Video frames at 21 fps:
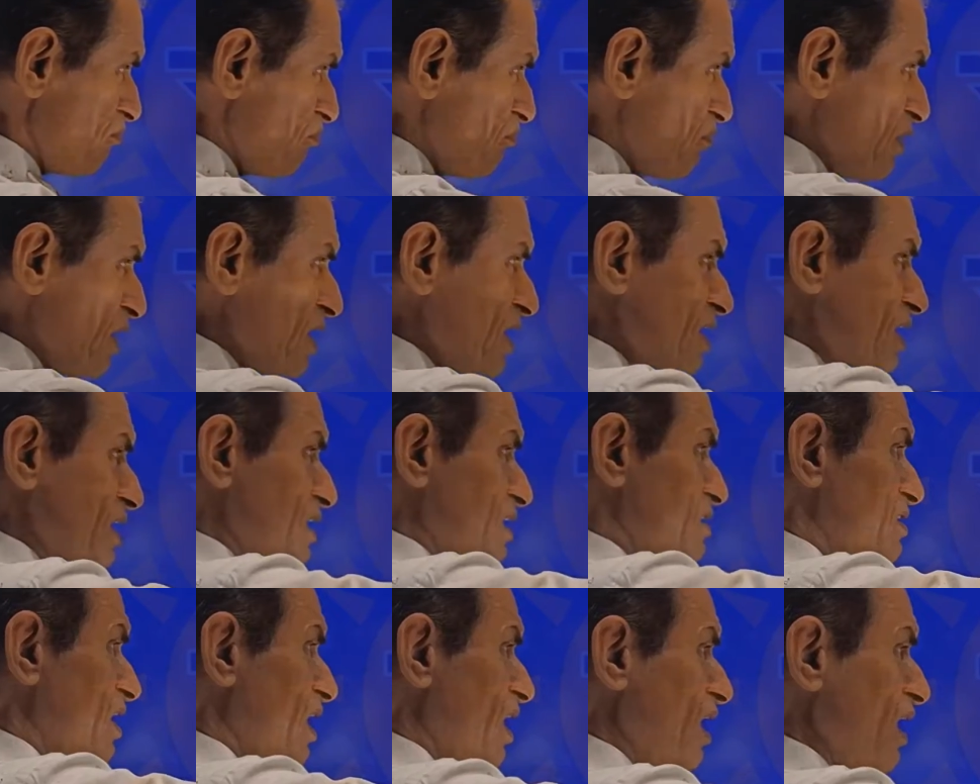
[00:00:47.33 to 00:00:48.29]
BD
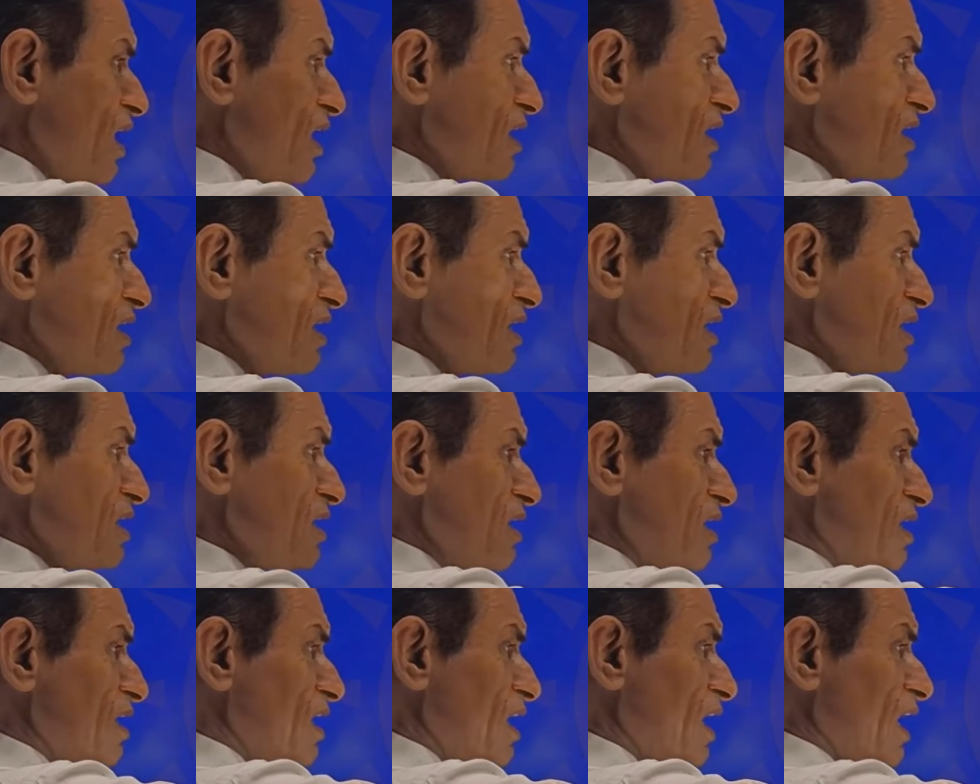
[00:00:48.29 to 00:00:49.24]
is the
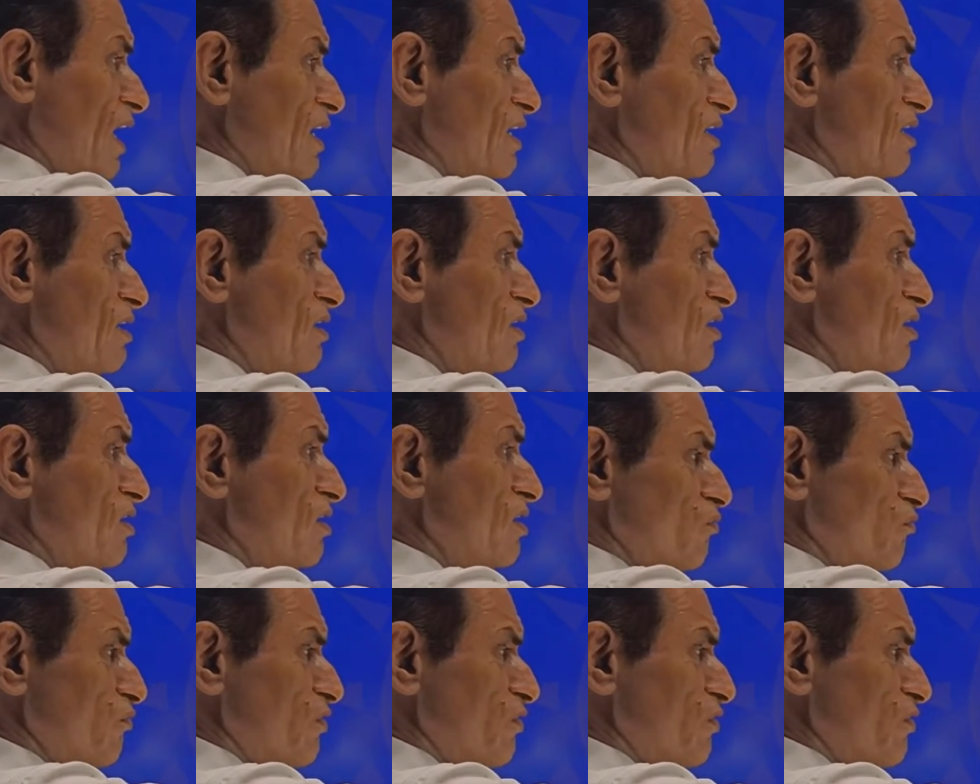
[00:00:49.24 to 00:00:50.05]
line